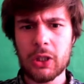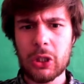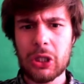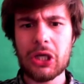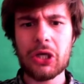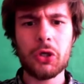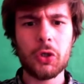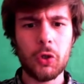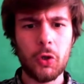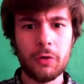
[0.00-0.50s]
a look
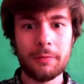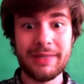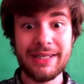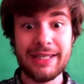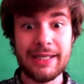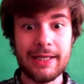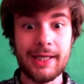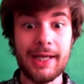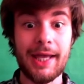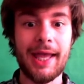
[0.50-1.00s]
at chroma
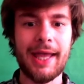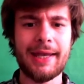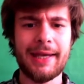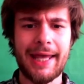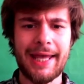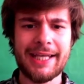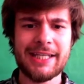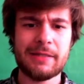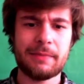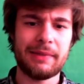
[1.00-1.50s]
key in
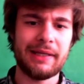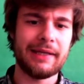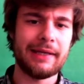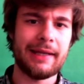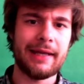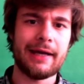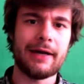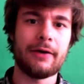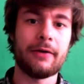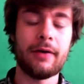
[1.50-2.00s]
XSplit
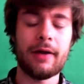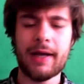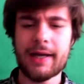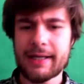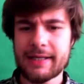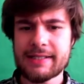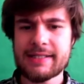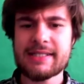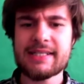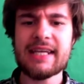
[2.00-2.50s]
now
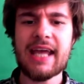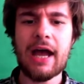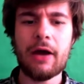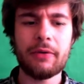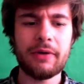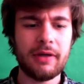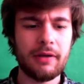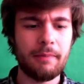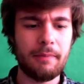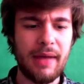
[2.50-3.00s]
and see how
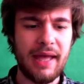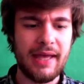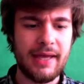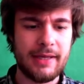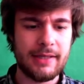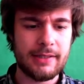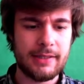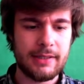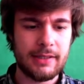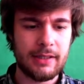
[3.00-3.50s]
it
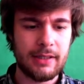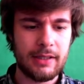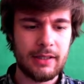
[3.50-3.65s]
compares.